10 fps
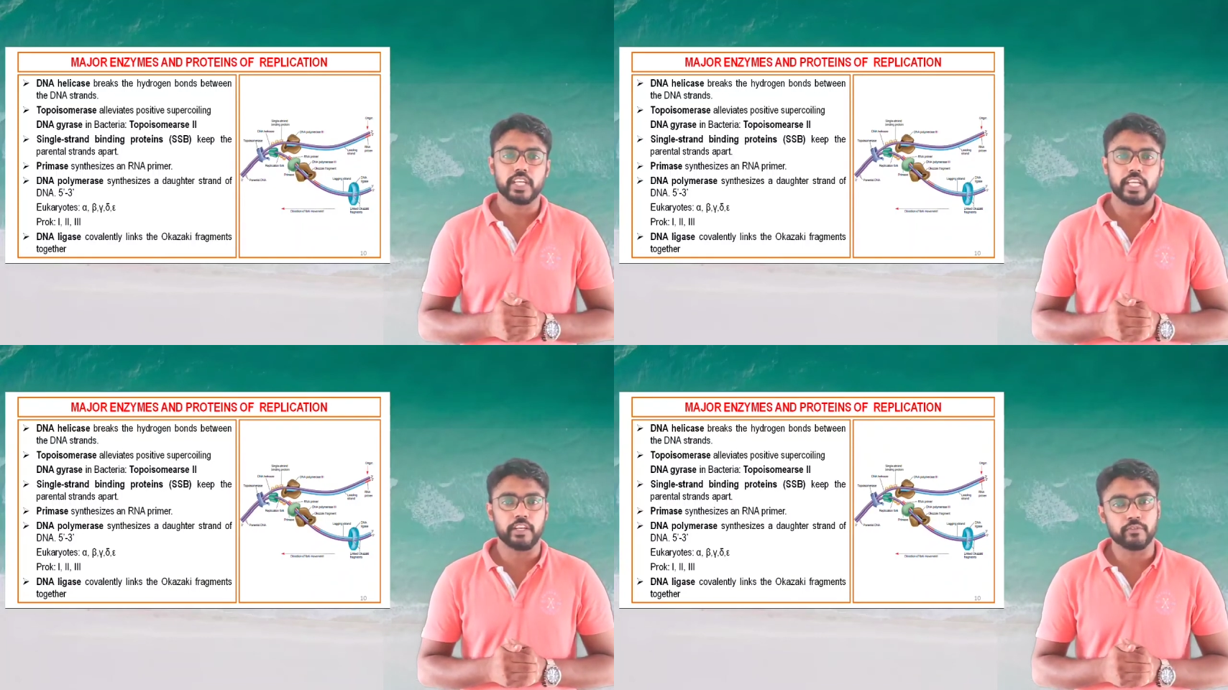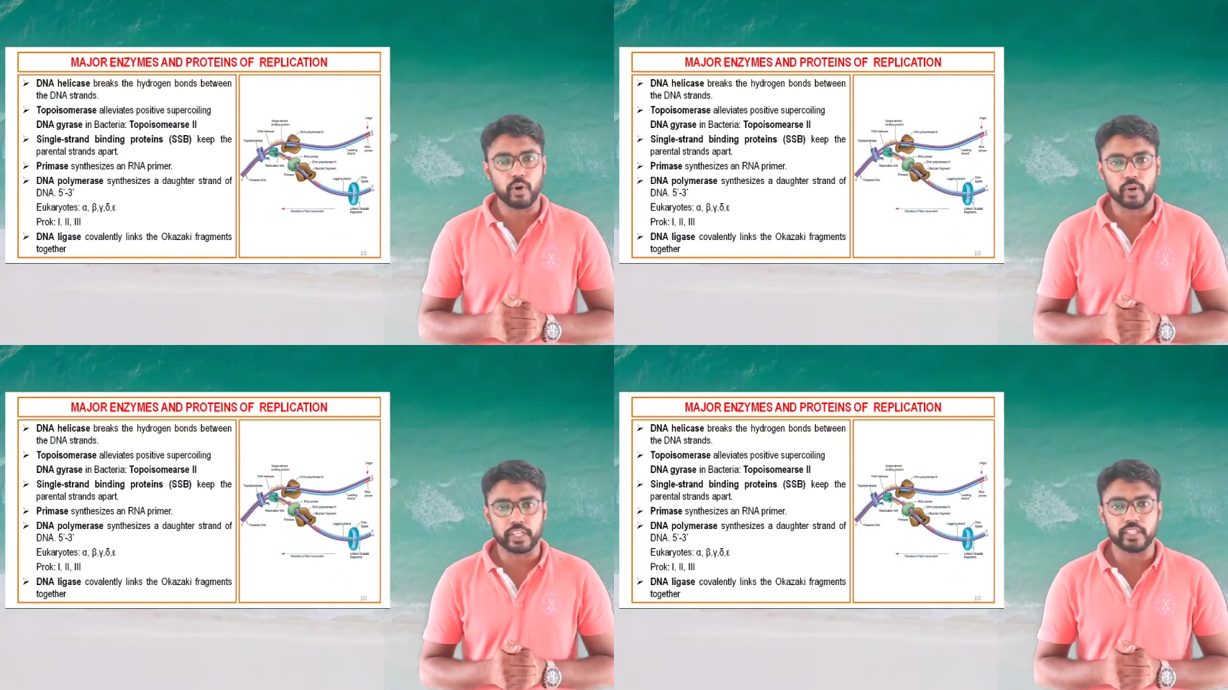
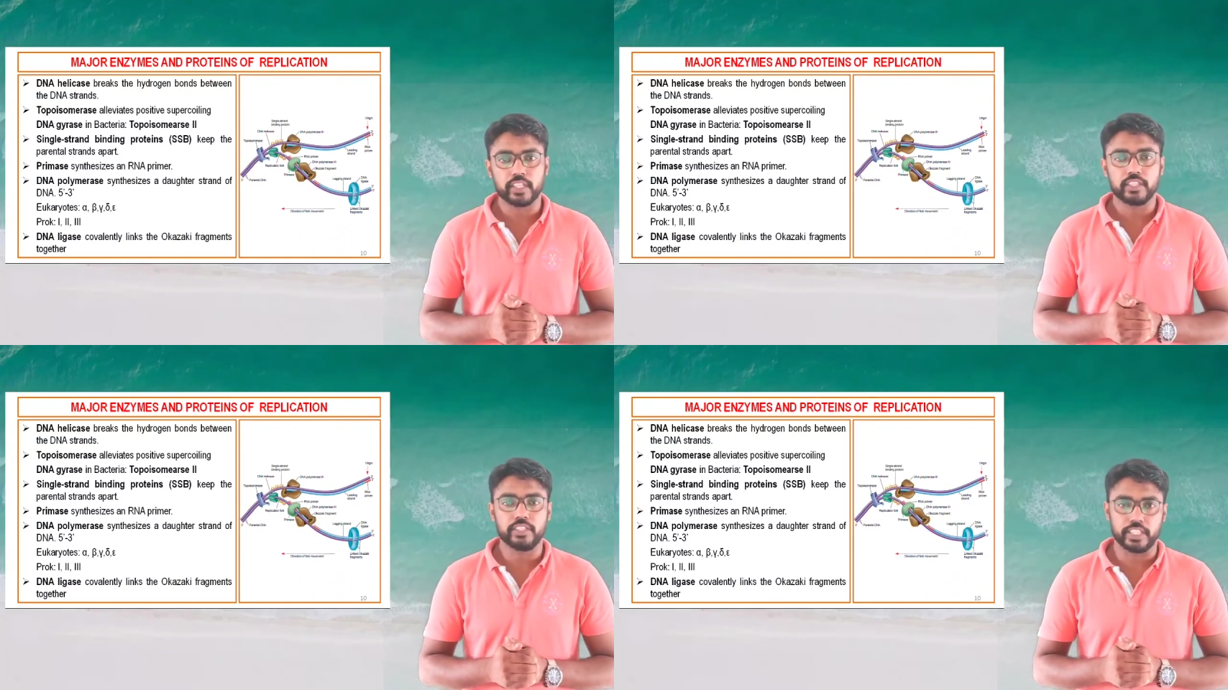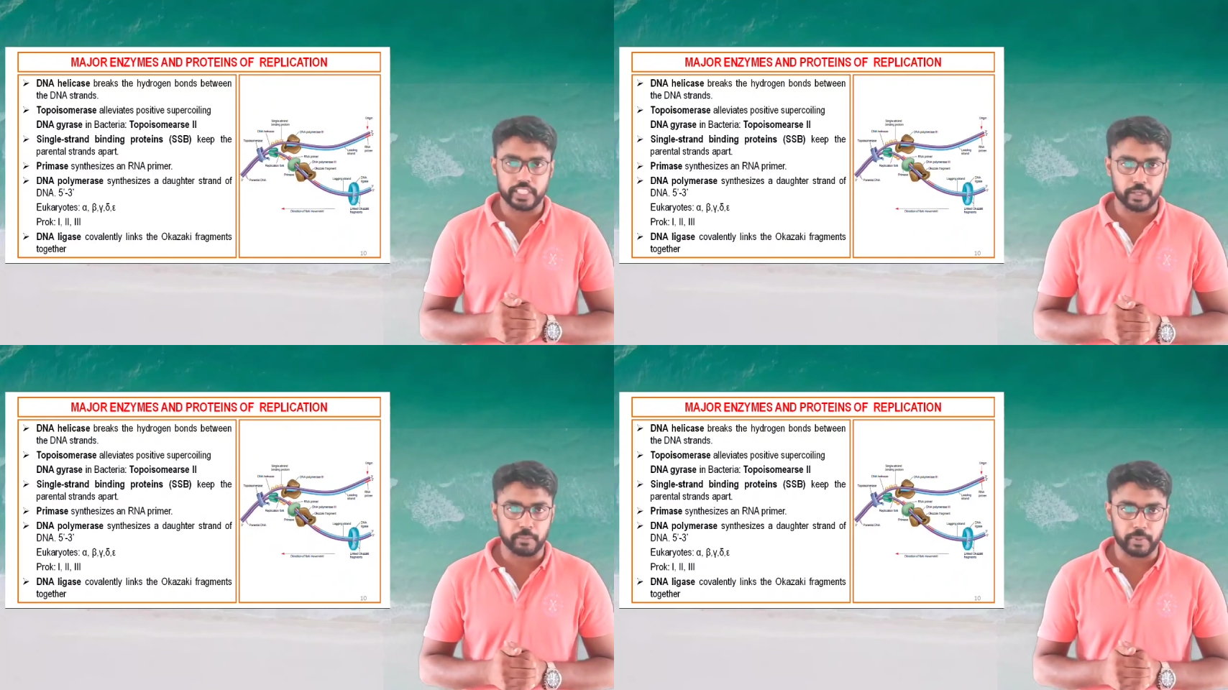involved in
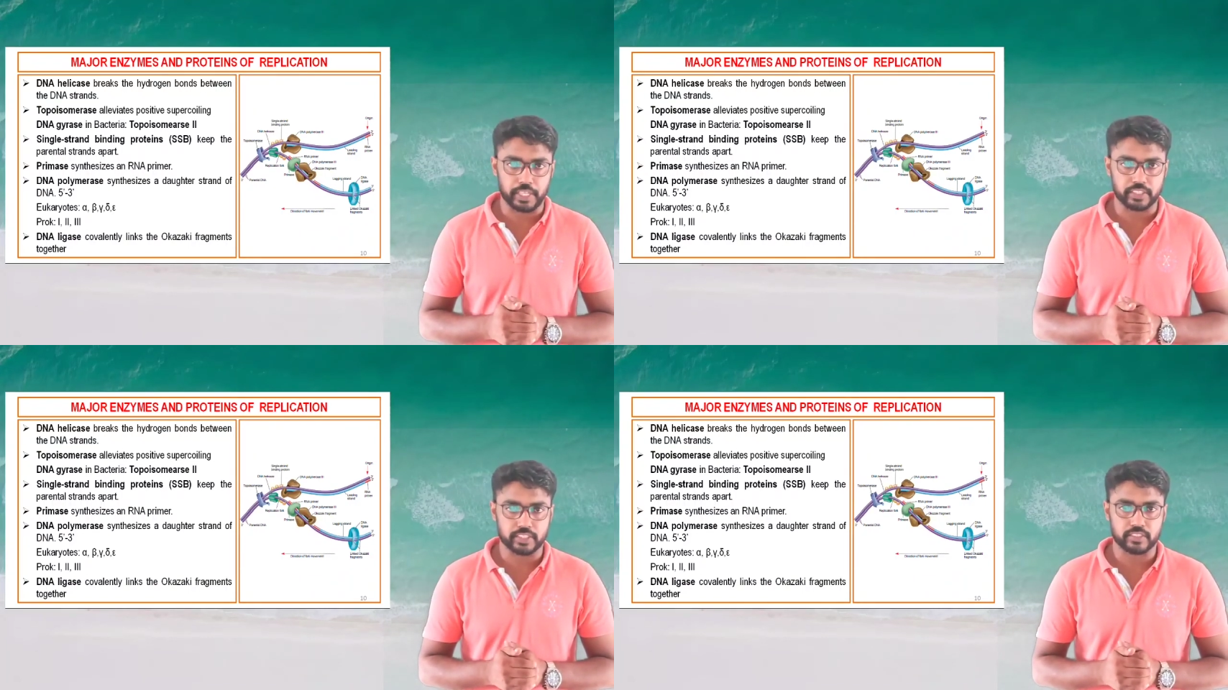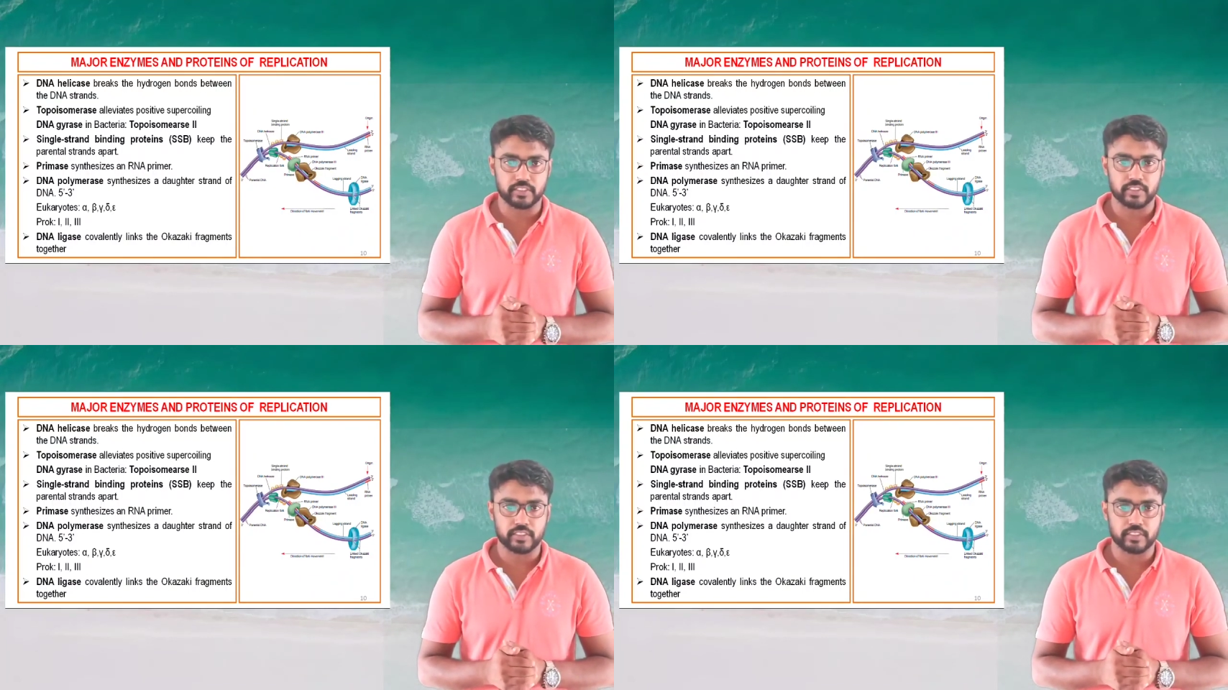DNA replication.